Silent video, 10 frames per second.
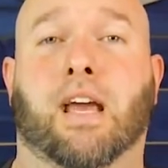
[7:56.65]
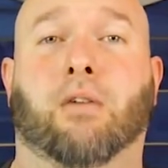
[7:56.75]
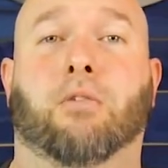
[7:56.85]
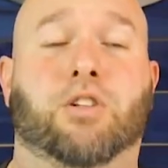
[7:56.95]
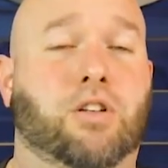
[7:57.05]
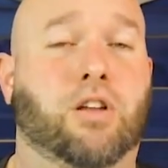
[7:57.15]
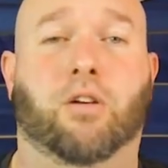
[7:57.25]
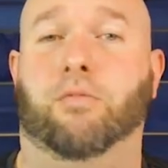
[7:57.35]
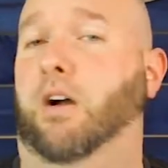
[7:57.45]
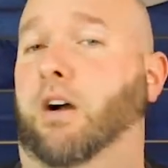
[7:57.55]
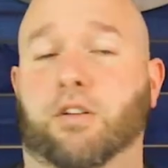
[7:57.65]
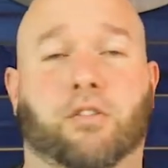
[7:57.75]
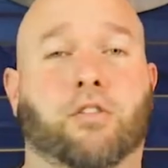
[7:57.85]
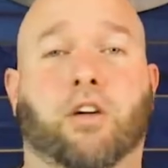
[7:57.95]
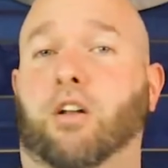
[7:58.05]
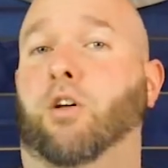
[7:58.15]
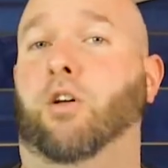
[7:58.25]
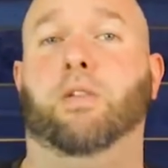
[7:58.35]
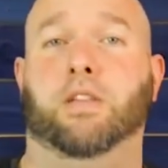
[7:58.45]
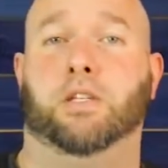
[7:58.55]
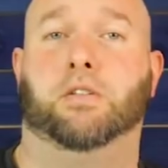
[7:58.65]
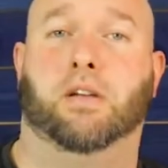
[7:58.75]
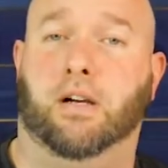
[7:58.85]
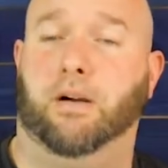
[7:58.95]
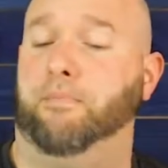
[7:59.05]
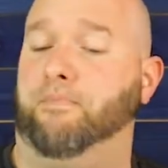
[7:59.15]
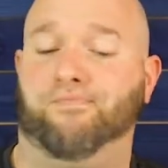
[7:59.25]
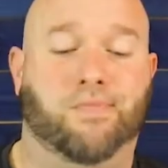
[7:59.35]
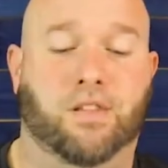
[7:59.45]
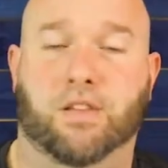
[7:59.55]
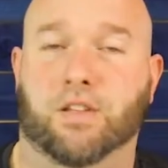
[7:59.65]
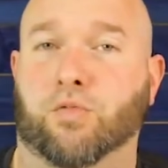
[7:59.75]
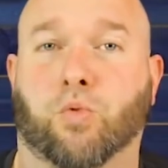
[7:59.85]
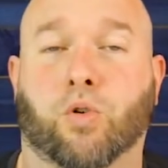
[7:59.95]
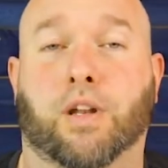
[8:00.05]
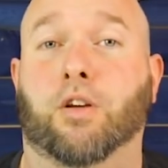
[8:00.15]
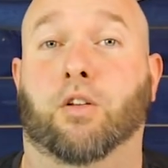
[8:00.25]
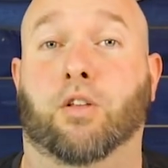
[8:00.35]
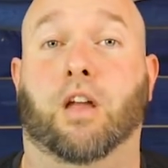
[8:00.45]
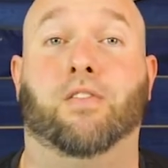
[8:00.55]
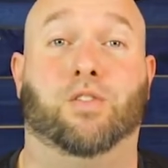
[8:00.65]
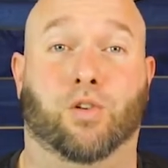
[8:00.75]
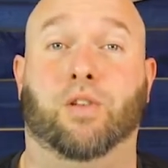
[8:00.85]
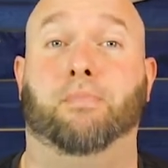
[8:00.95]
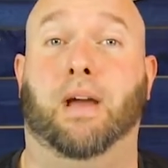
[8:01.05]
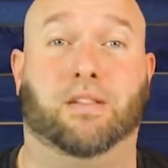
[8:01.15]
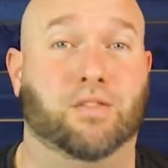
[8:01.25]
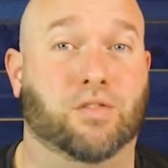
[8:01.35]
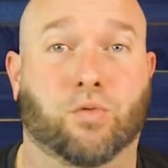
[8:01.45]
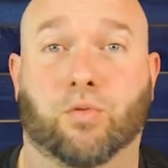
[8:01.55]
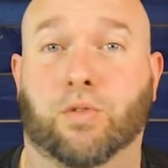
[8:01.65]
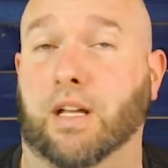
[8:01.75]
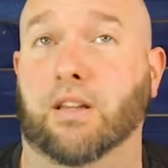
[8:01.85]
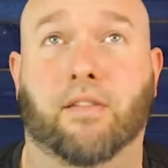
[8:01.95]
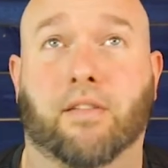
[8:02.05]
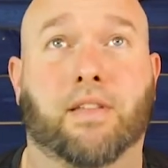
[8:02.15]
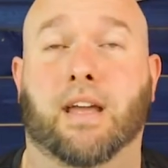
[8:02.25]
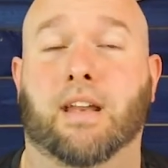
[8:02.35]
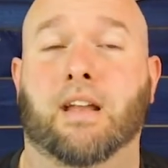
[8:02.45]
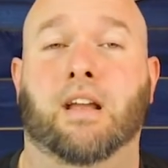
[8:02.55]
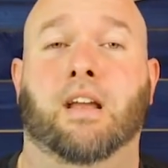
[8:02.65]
Hey, I want you to know, you're not alone in this world. I know a lot of us are getting back to school, and I love that.